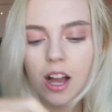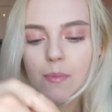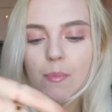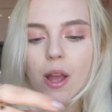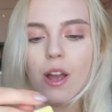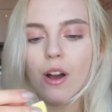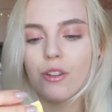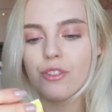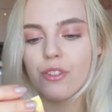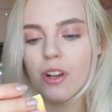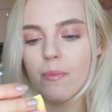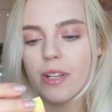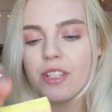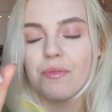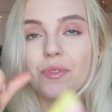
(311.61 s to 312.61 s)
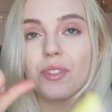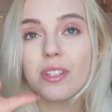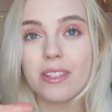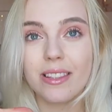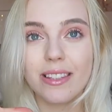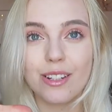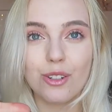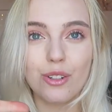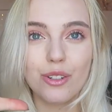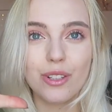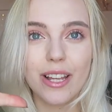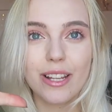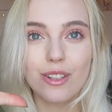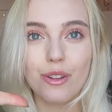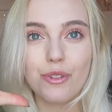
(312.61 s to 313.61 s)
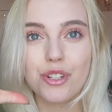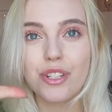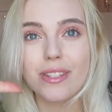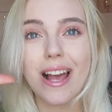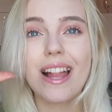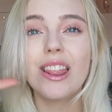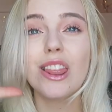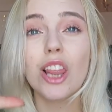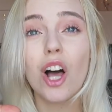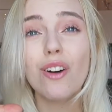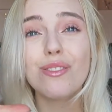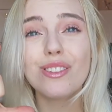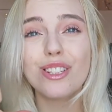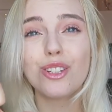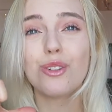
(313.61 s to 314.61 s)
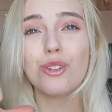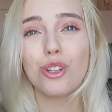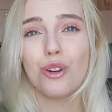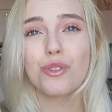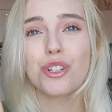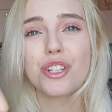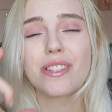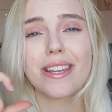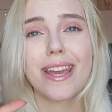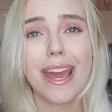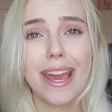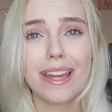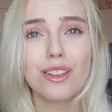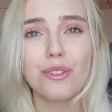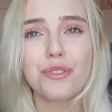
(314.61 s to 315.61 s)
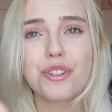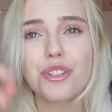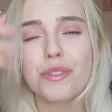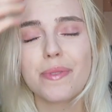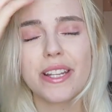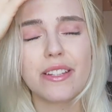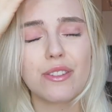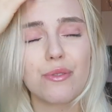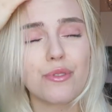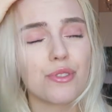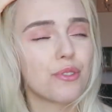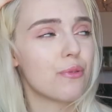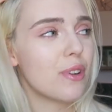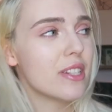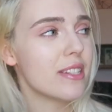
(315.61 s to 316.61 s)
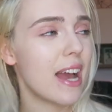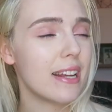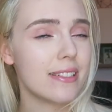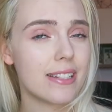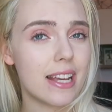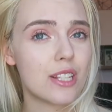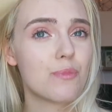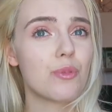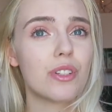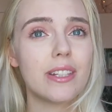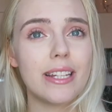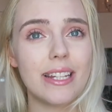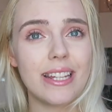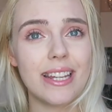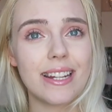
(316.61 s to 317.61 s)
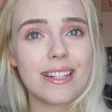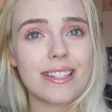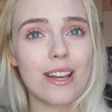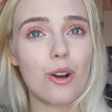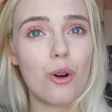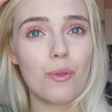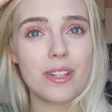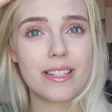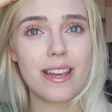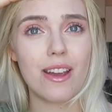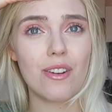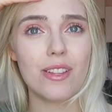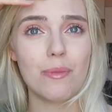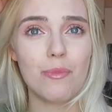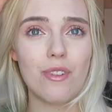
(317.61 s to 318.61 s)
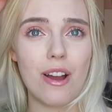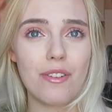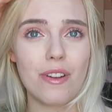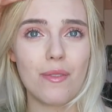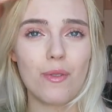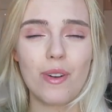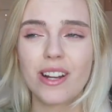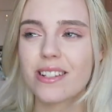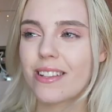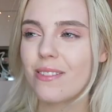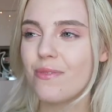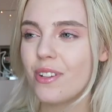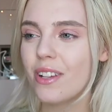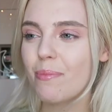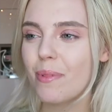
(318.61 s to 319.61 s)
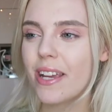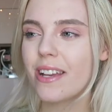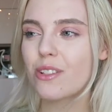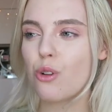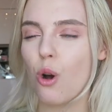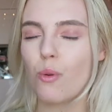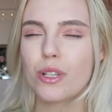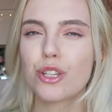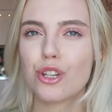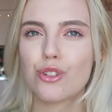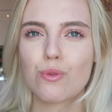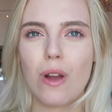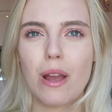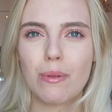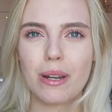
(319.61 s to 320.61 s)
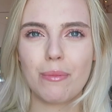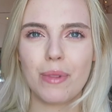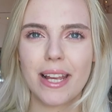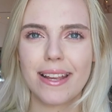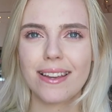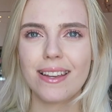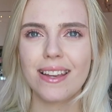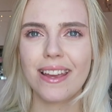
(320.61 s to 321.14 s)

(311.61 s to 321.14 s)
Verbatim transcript: I also got myself these little like lotions. I love little lotions, like hand lotions, because those are the ones that I desperately need because I always carry them around everywhere because I feel like my hands always get dry when I'm like